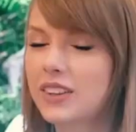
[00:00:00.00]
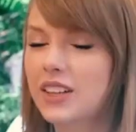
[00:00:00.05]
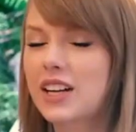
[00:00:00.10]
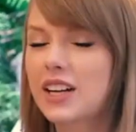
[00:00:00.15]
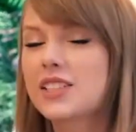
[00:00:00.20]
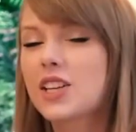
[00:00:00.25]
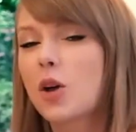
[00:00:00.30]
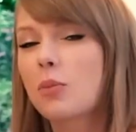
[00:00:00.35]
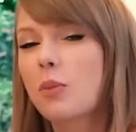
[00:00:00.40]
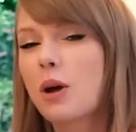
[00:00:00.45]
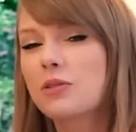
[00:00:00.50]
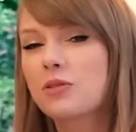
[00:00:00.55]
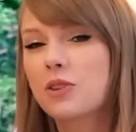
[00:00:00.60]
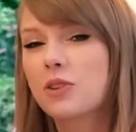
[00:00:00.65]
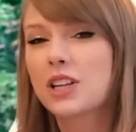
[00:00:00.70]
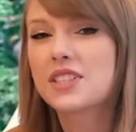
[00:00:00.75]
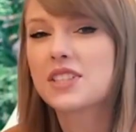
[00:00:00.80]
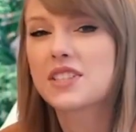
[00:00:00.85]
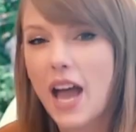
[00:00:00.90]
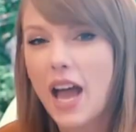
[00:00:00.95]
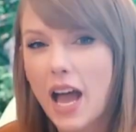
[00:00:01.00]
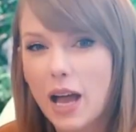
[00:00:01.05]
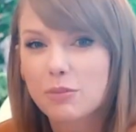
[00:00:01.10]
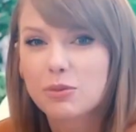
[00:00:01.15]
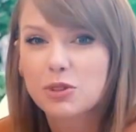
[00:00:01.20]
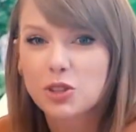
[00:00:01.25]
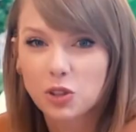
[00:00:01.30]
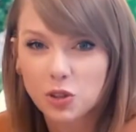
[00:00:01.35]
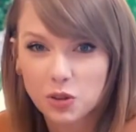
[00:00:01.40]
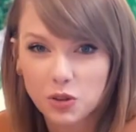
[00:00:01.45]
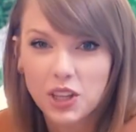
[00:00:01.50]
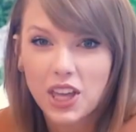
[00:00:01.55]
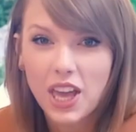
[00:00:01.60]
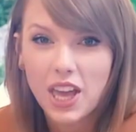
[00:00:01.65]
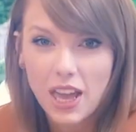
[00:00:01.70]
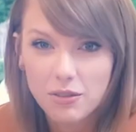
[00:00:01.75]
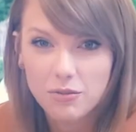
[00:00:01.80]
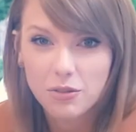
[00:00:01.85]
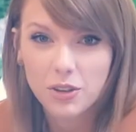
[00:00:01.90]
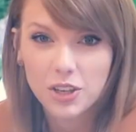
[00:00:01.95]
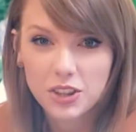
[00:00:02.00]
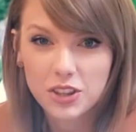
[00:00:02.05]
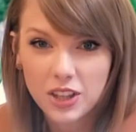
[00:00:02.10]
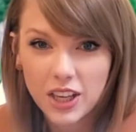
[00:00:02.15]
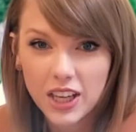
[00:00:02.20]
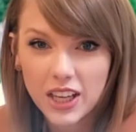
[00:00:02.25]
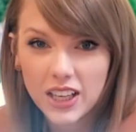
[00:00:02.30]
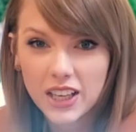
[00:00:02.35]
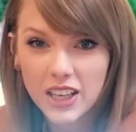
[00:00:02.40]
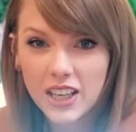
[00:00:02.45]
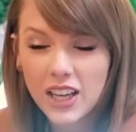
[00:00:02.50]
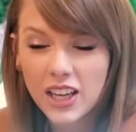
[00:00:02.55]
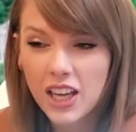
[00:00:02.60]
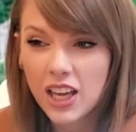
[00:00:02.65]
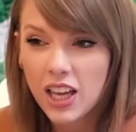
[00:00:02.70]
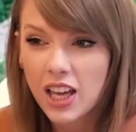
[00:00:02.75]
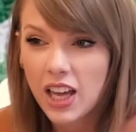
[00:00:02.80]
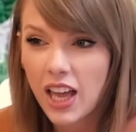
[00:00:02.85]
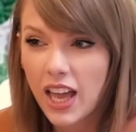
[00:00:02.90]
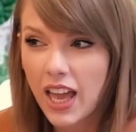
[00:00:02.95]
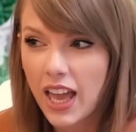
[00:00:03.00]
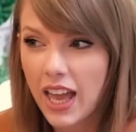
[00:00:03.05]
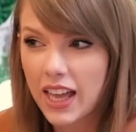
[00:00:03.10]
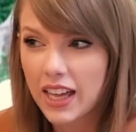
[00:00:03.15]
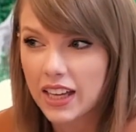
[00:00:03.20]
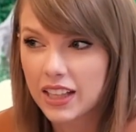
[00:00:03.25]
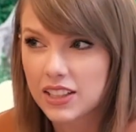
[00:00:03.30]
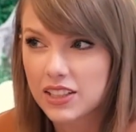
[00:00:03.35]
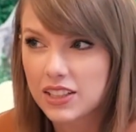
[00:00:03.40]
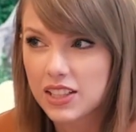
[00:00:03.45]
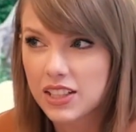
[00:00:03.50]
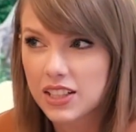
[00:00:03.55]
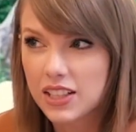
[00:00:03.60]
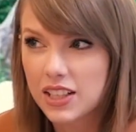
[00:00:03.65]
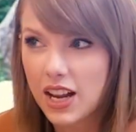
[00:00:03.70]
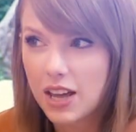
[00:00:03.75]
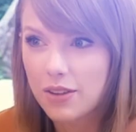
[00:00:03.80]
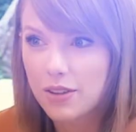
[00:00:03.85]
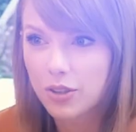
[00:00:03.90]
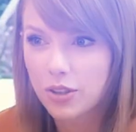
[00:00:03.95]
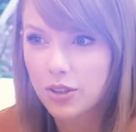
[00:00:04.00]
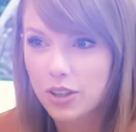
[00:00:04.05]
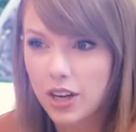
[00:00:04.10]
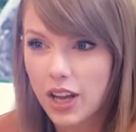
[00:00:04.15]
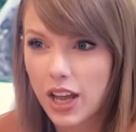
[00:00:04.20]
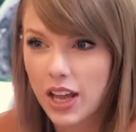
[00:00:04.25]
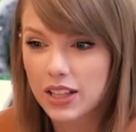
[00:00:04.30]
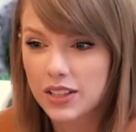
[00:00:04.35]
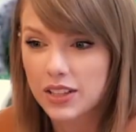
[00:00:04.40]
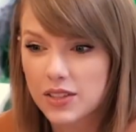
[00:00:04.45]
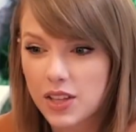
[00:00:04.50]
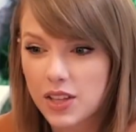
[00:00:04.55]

to global stardom thanks to hits like Love Story, you Belong With Me and